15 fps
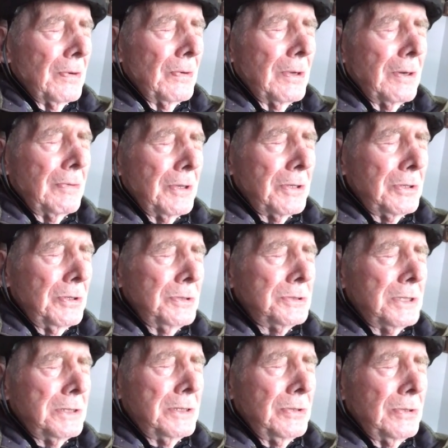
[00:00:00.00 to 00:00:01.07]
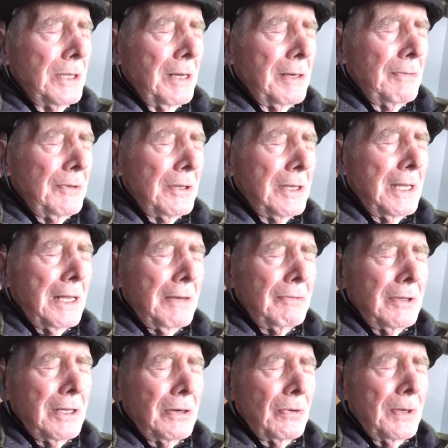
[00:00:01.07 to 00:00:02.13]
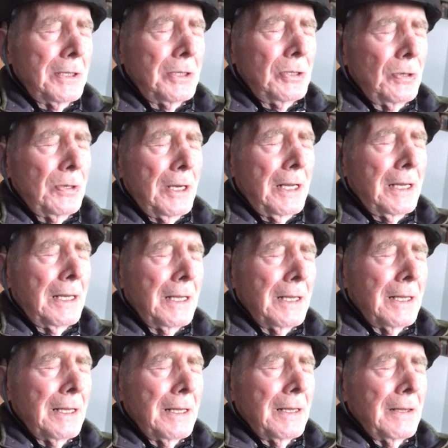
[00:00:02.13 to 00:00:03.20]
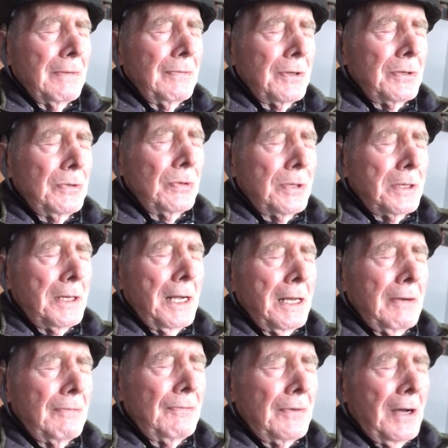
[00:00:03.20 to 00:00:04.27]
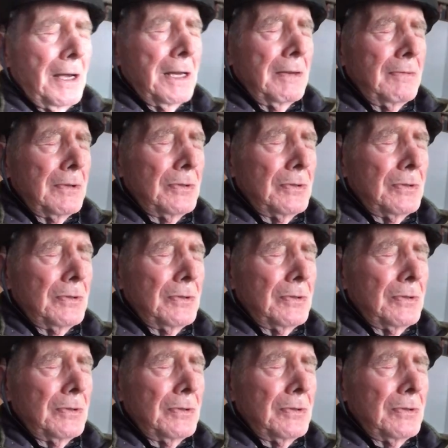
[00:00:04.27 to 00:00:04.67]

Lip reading: whatever you could use to do that. If you get away to doing it, if you can do it at night, fine.